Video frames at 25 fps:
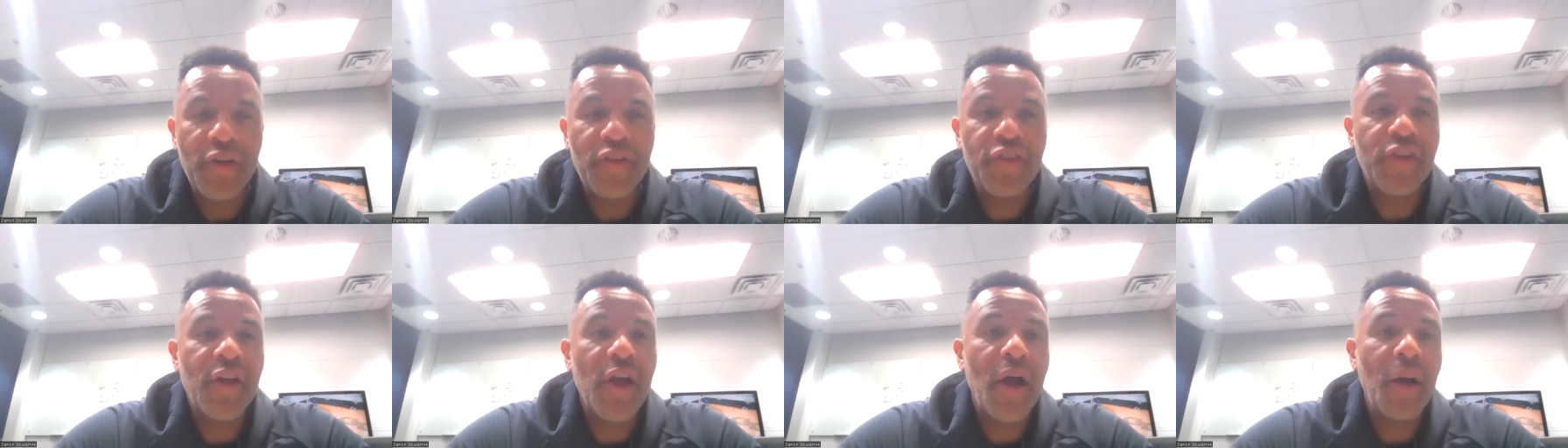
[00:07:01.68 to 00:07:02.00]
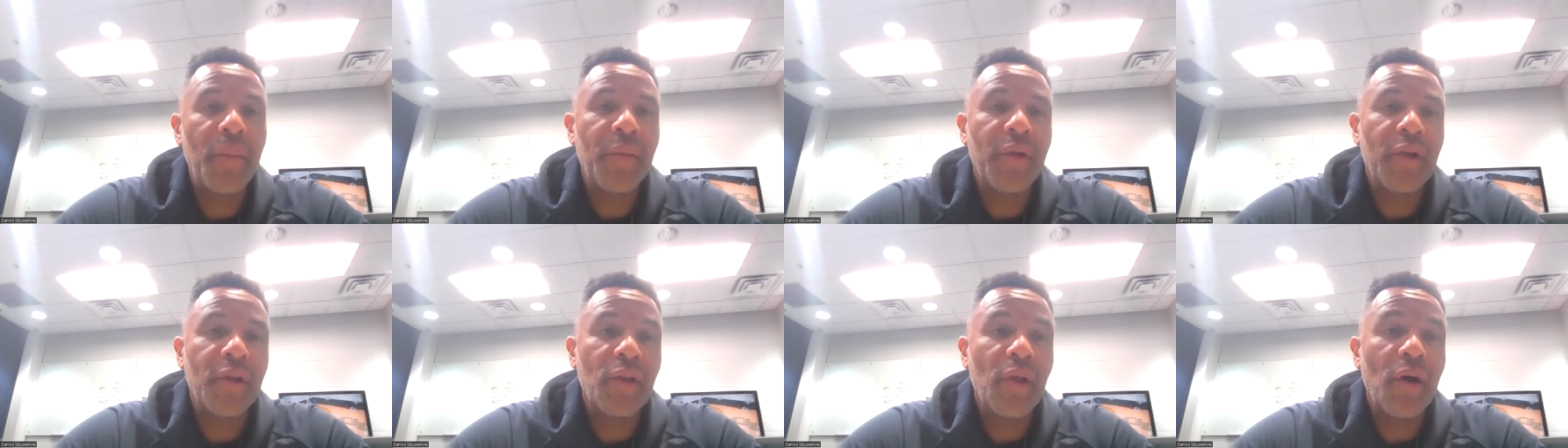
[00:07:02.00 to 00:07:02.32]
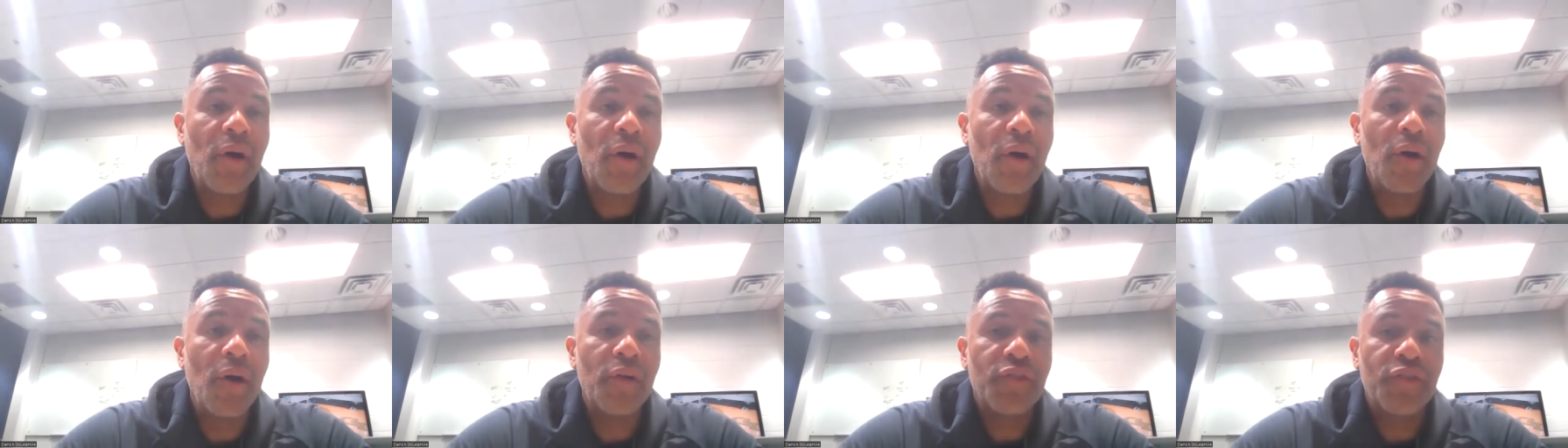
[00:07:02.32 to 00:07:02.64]
he's coming
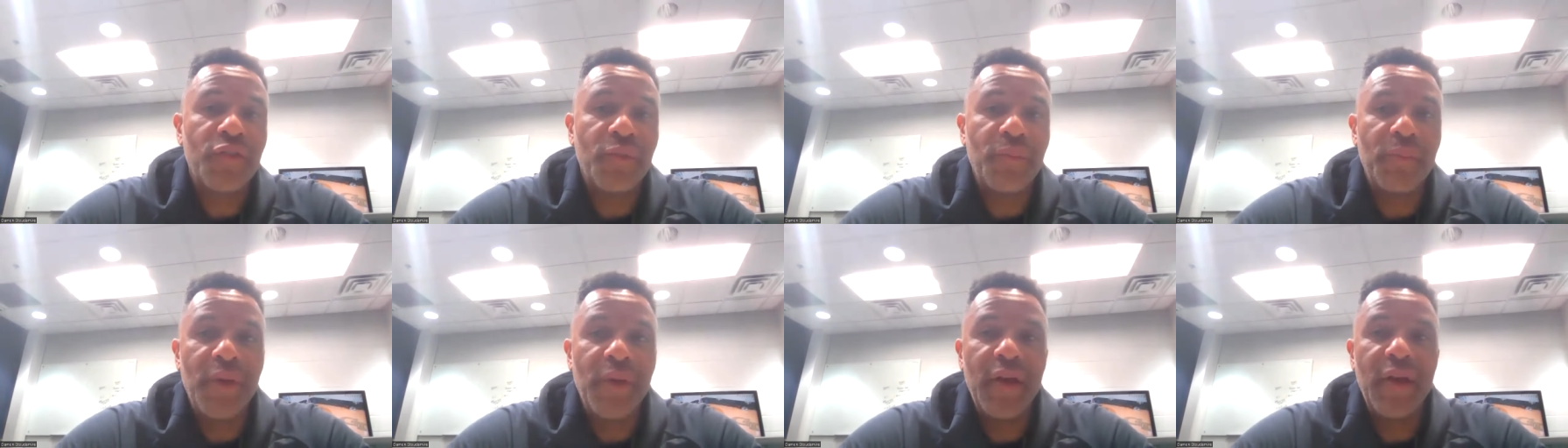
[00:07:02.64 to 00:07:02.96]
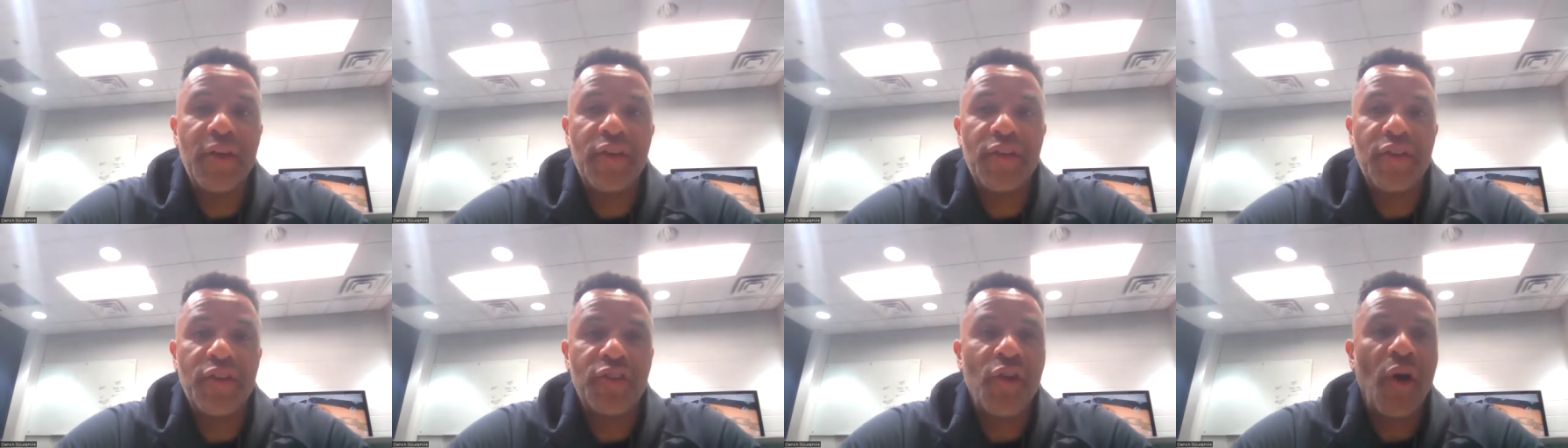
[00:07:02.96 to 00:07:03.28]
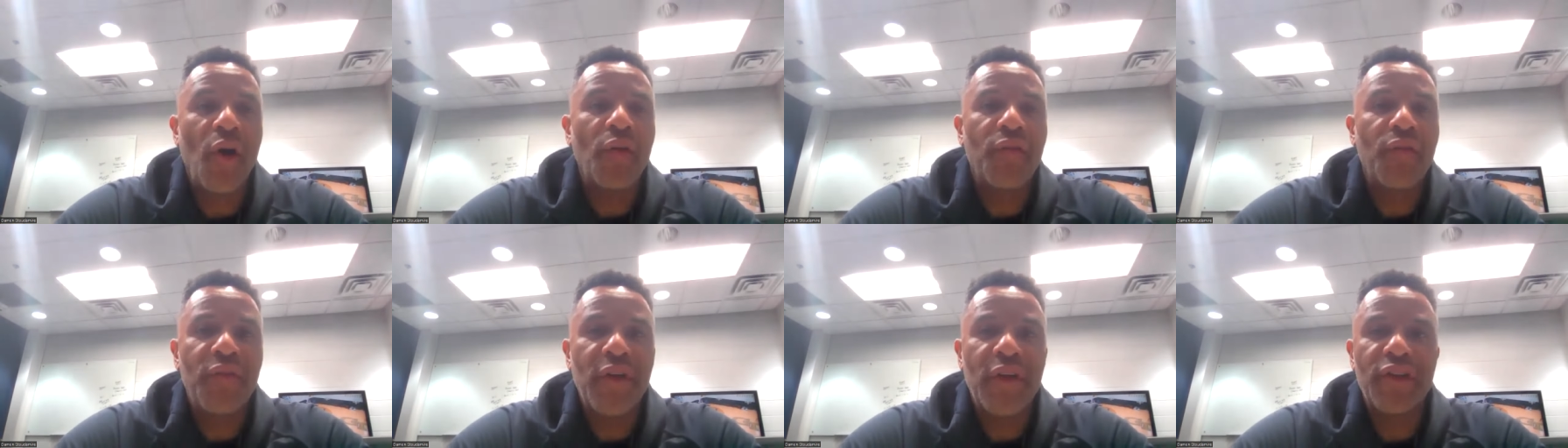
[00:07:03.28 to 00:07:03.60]
along to me is his
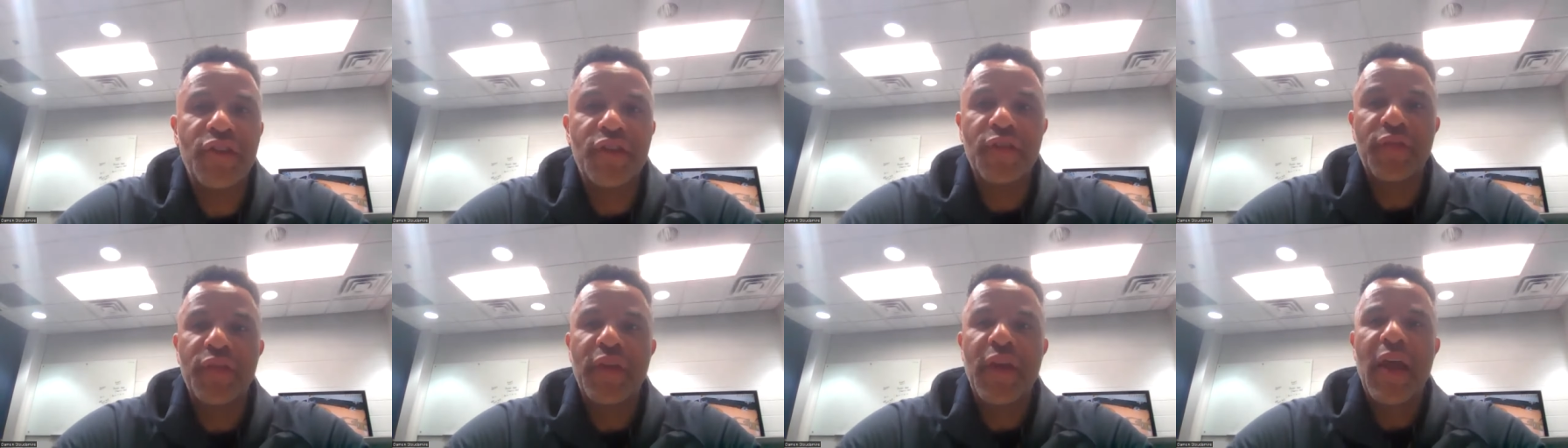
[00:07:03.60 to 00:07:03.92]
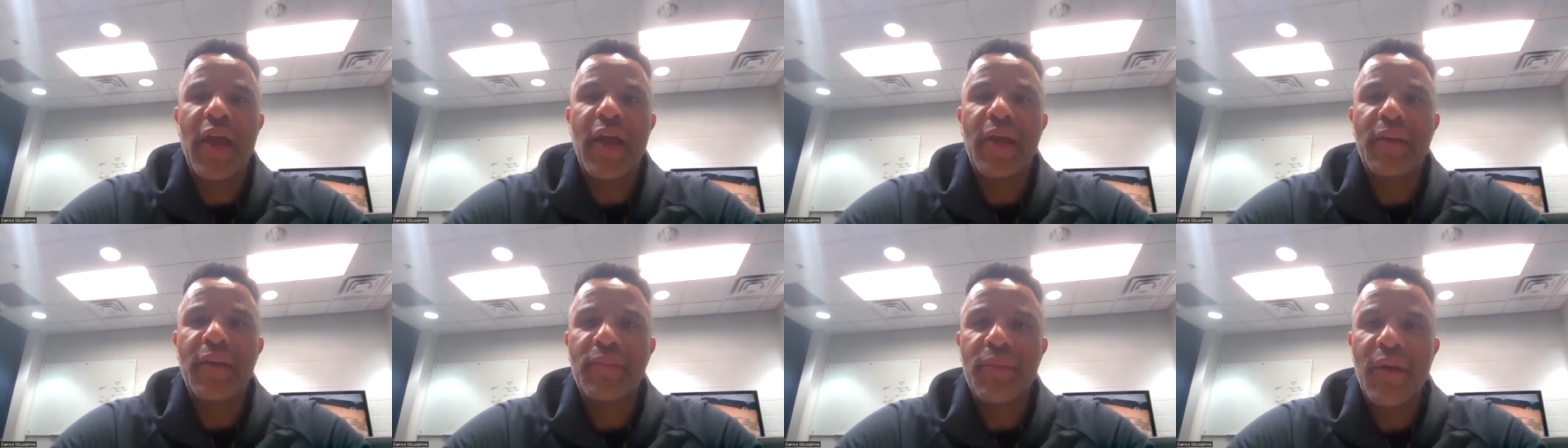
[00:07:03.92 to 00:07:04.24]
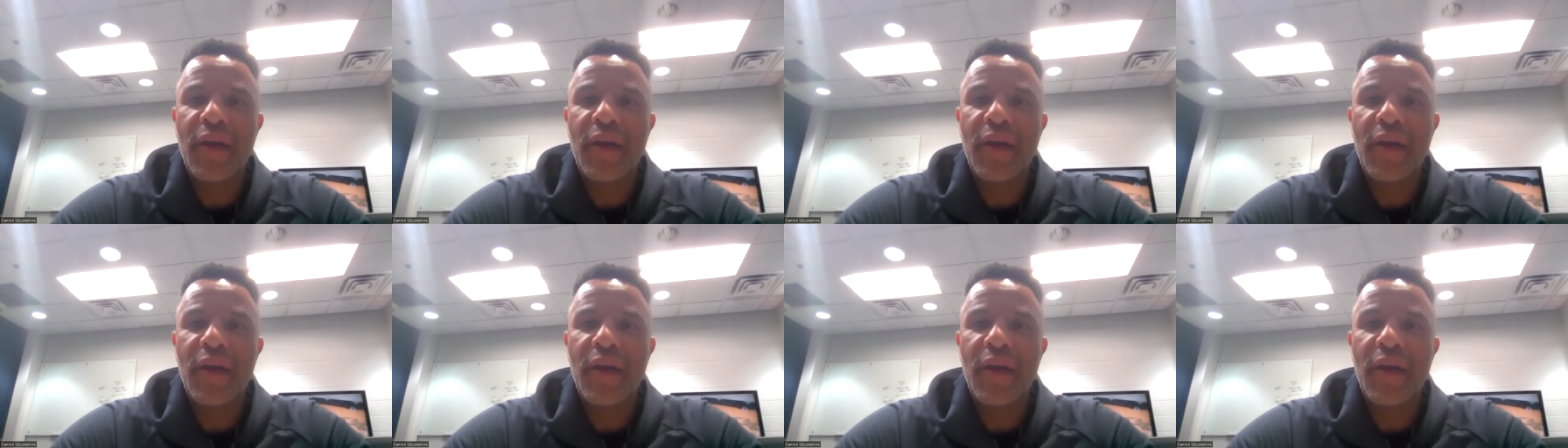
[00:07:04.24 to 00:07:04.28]
offensive game.